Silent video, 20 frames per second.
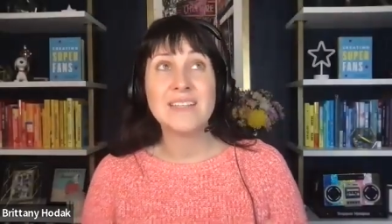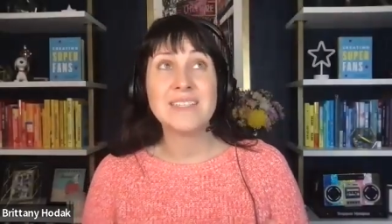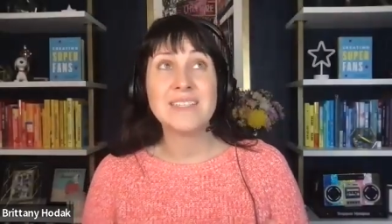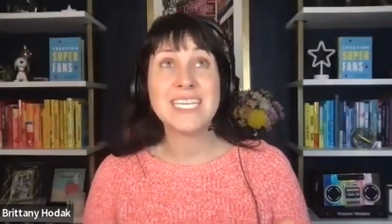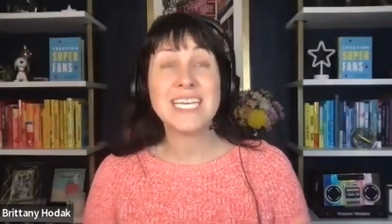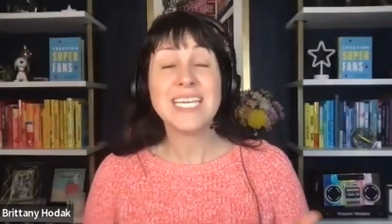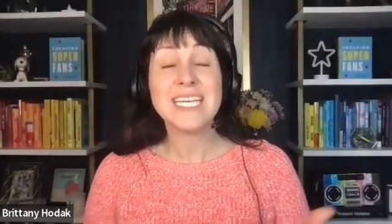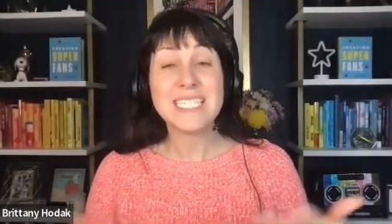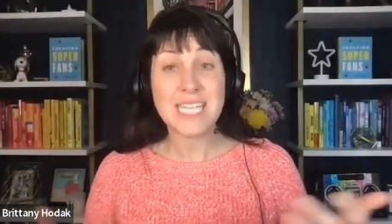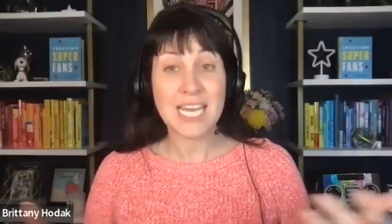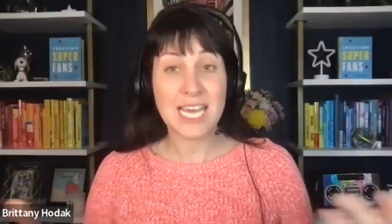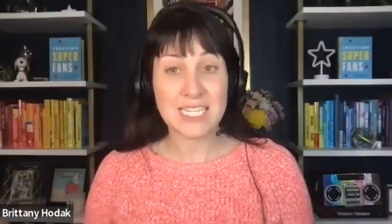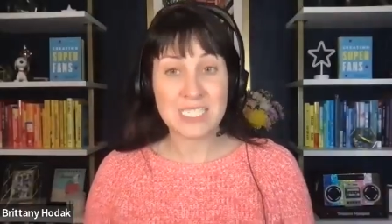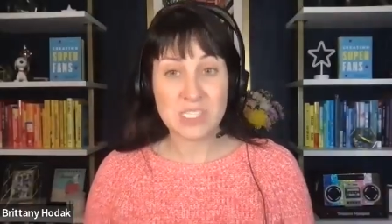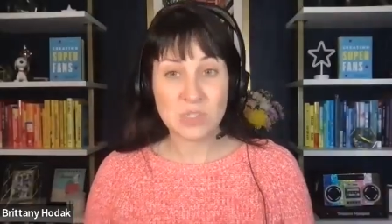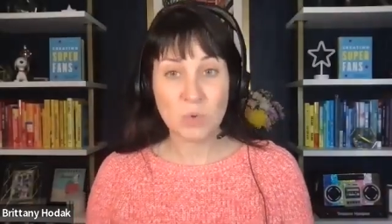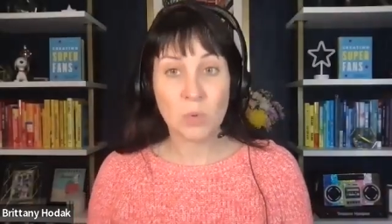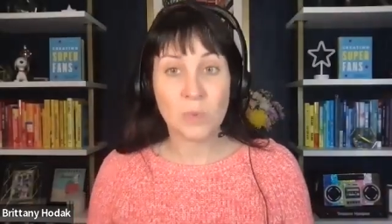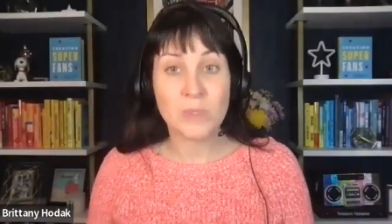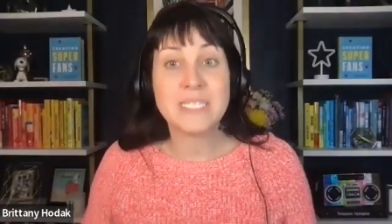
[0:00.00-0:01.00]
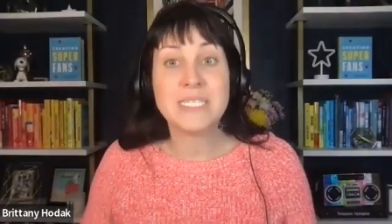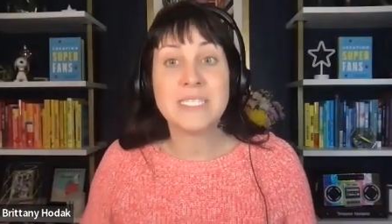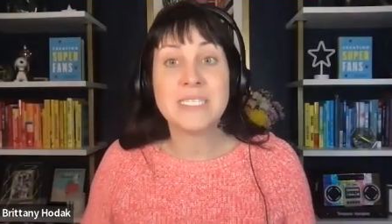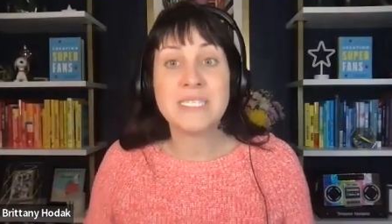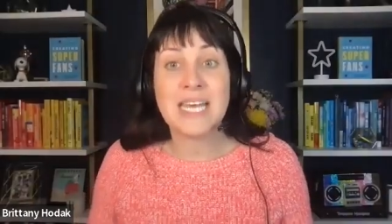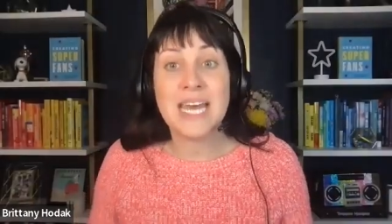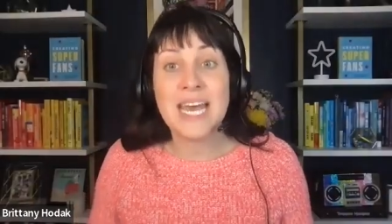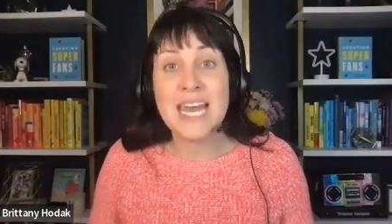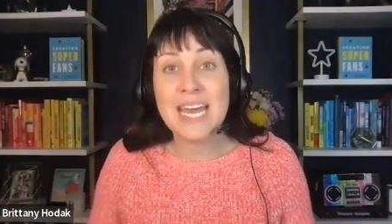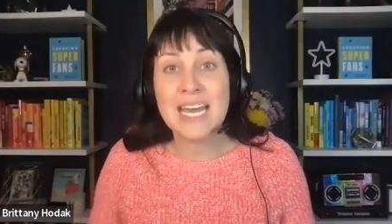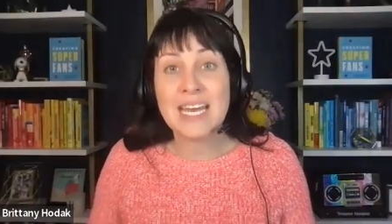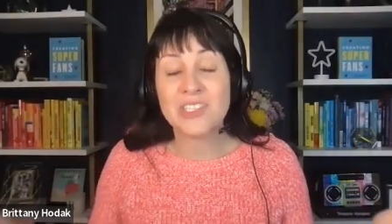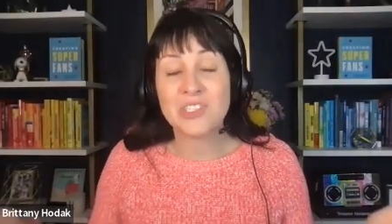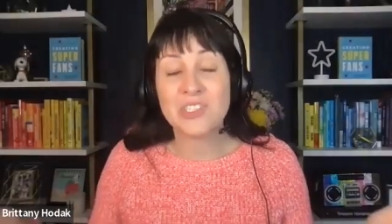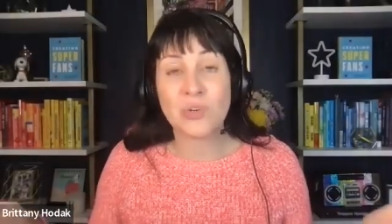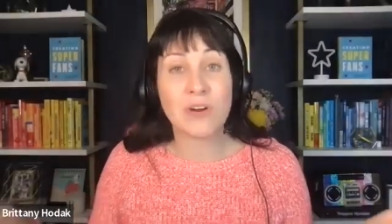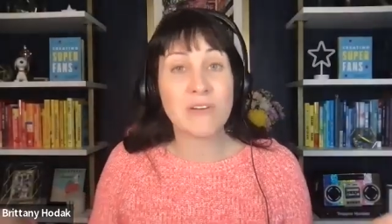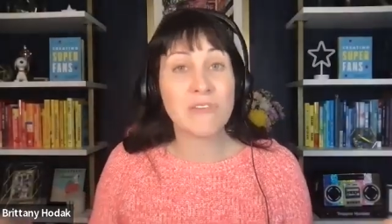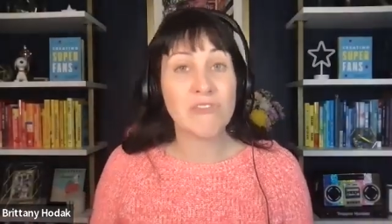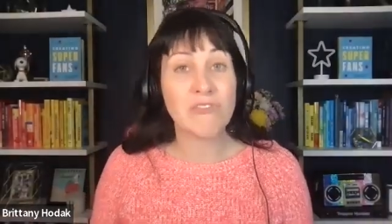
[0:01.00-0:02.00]
dictates what we say
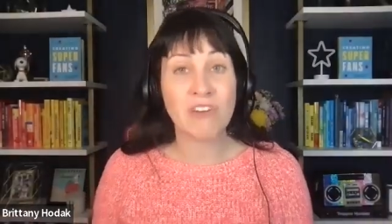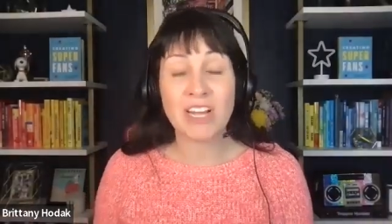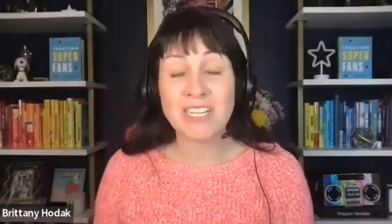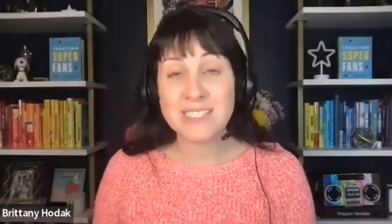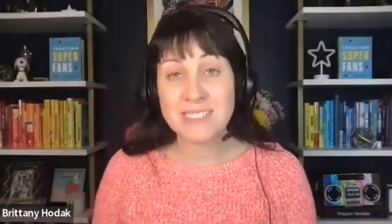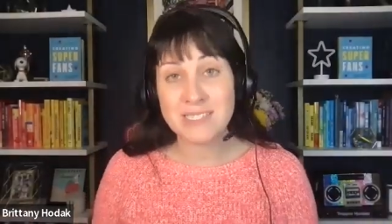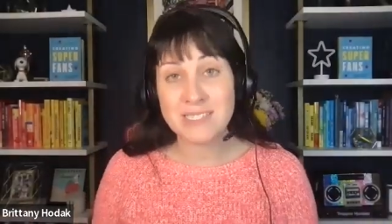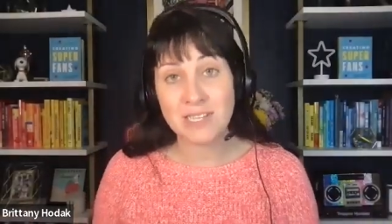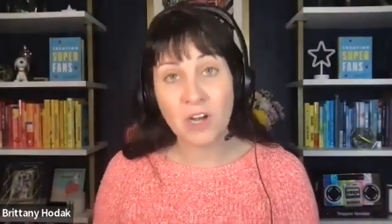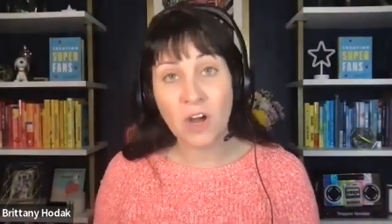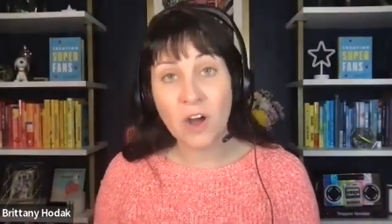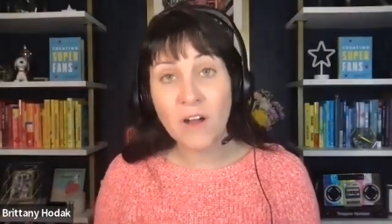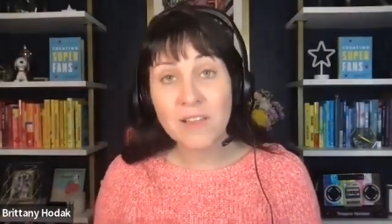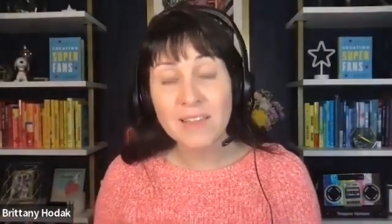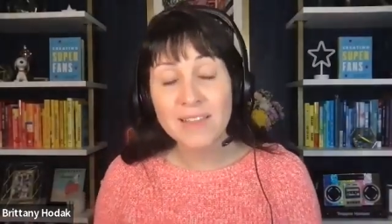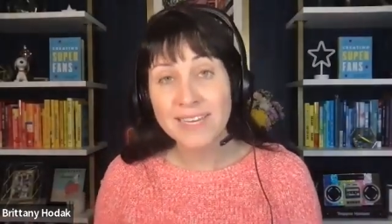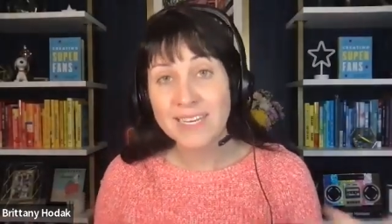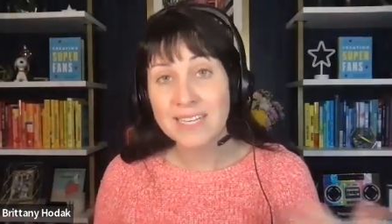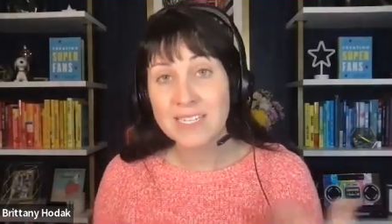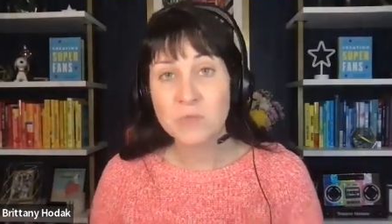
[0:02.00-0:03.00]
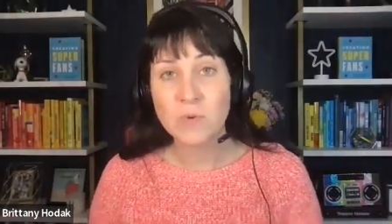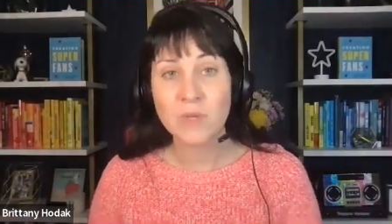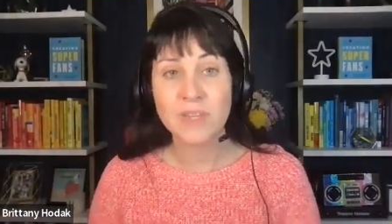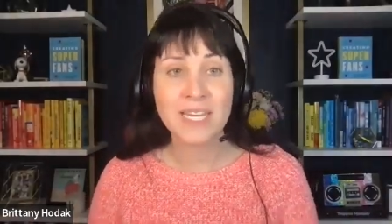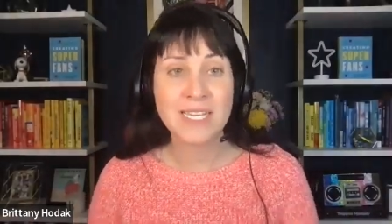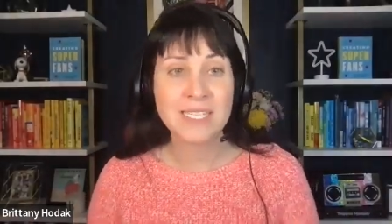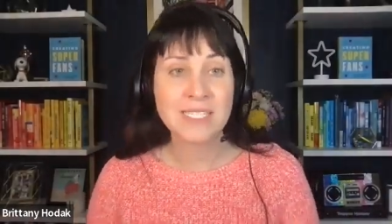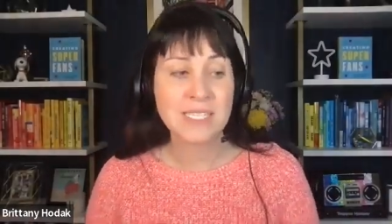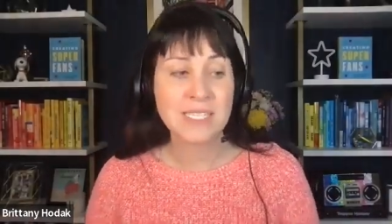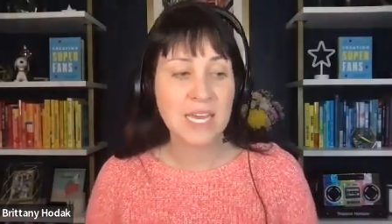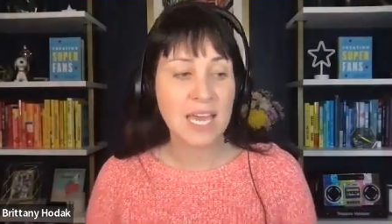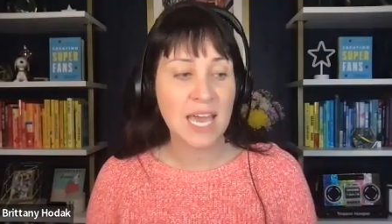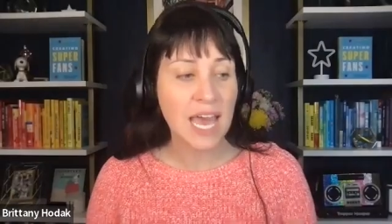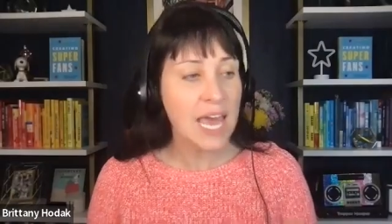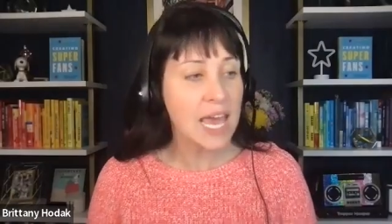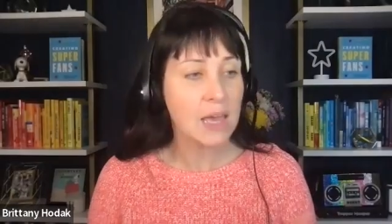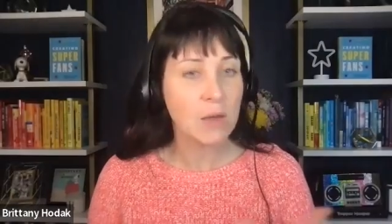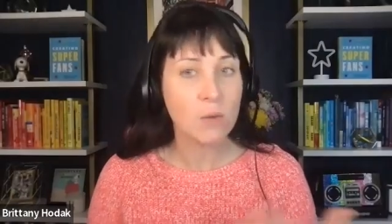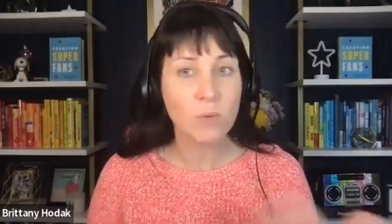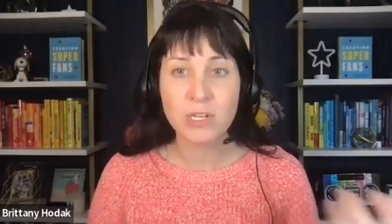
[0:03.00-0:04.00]
to our friends and colleagues when they say,
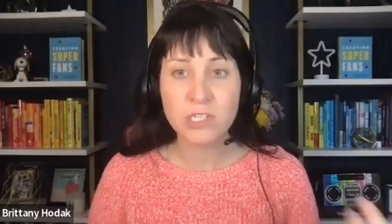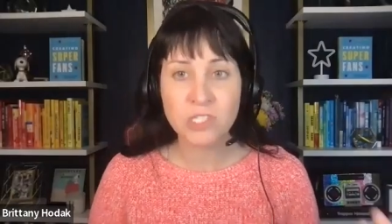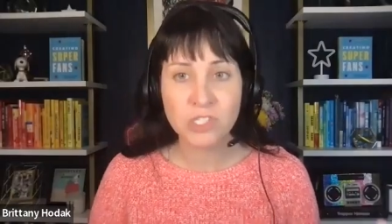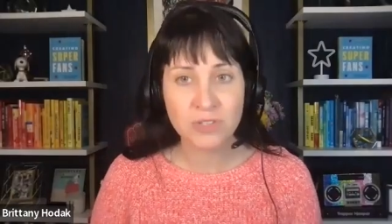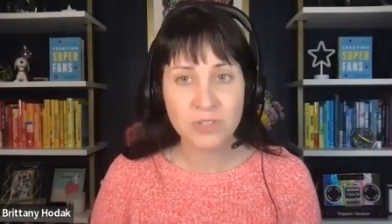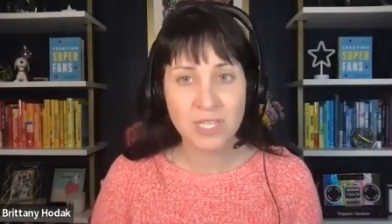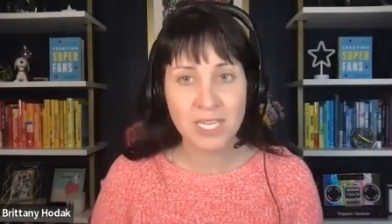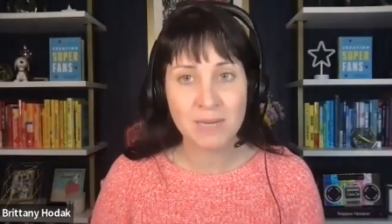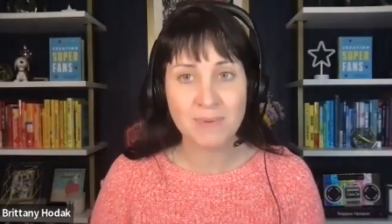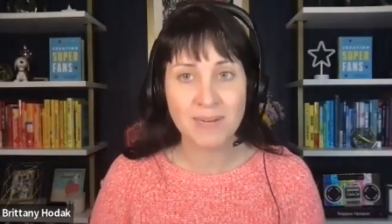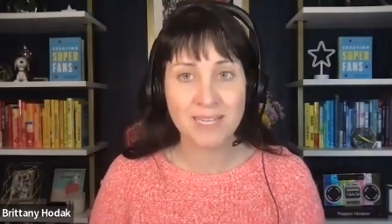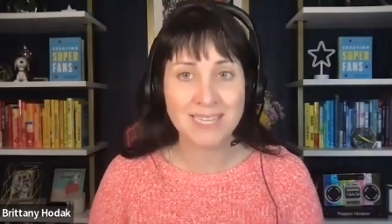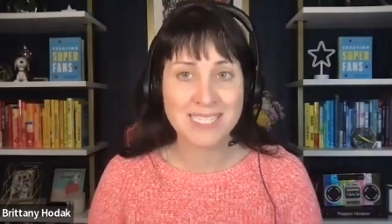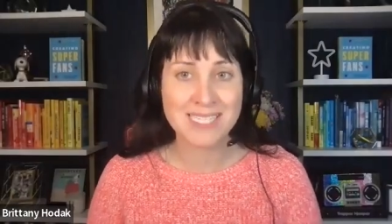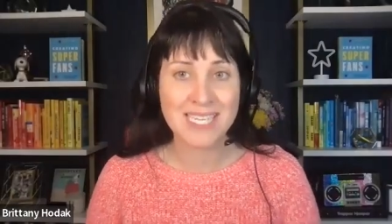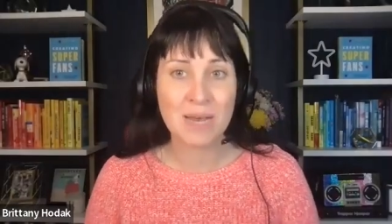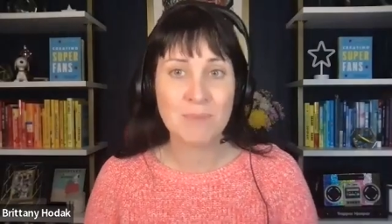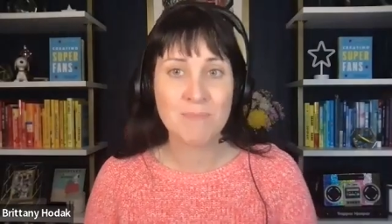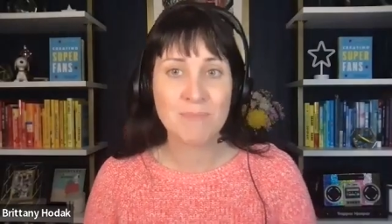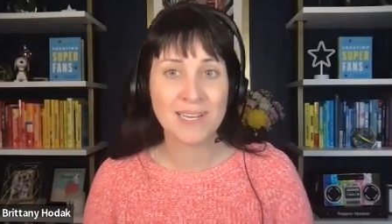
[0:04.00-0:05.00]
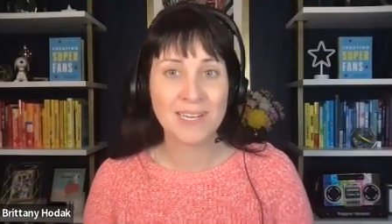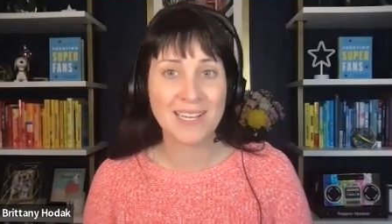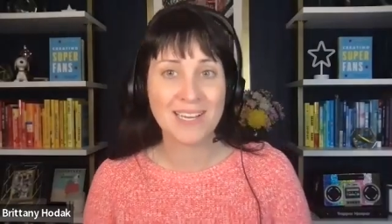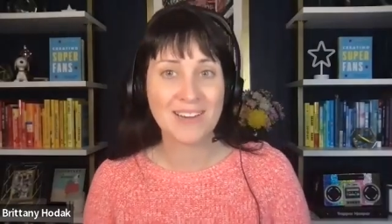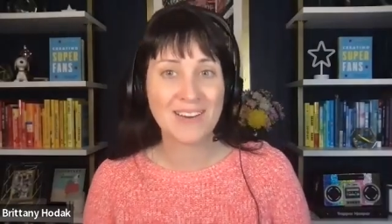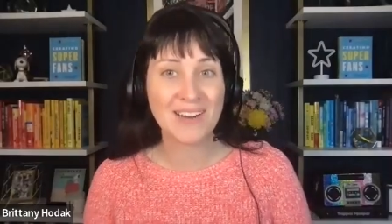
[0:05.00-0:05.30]
"Hey, what did you think about this company?"